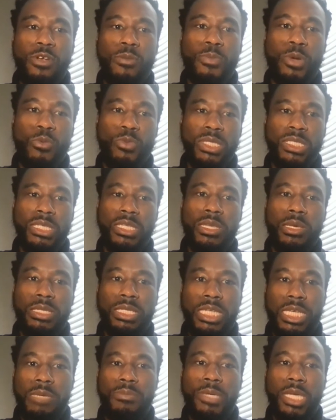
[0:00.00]
but we see the
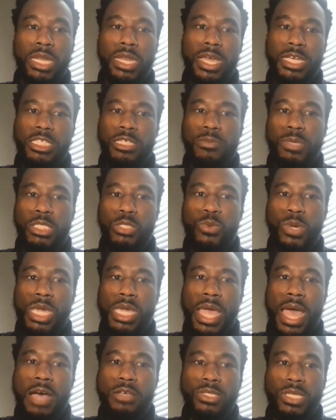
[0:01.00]
deep connection between
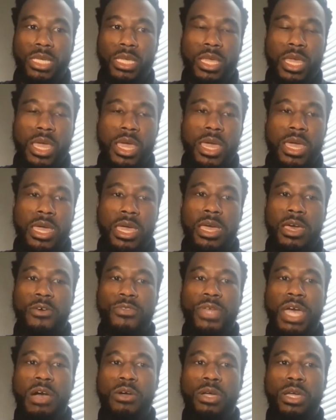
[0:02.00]
housing and health
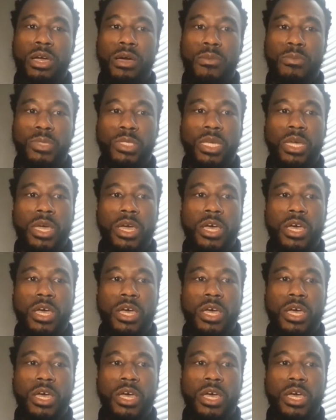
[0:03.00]
outcomes.